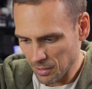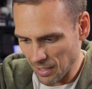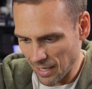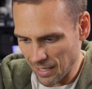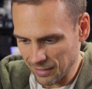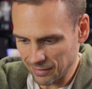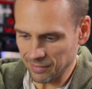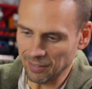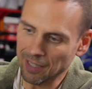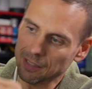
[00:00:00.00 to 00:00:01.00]
And
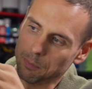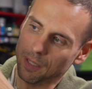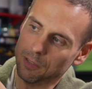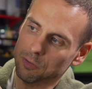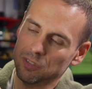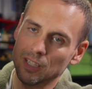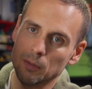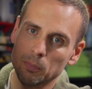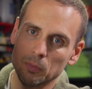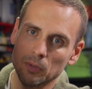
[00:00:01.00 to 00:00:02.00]
again, the painter's
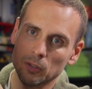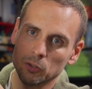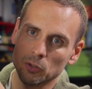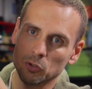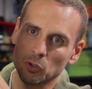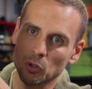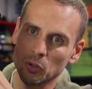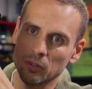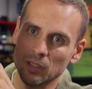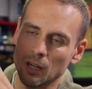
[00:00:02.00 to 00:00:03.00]
tape starts
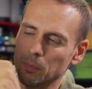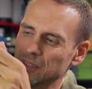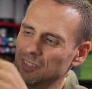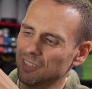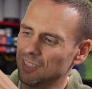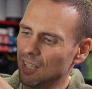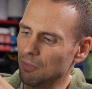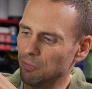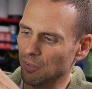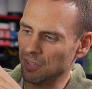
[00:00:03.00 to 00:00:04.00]
curling up. It's just not a
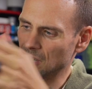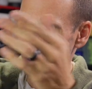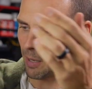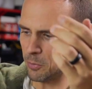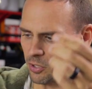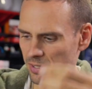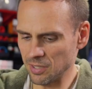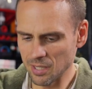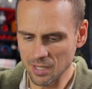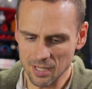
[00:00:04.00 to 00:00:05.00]
fun option.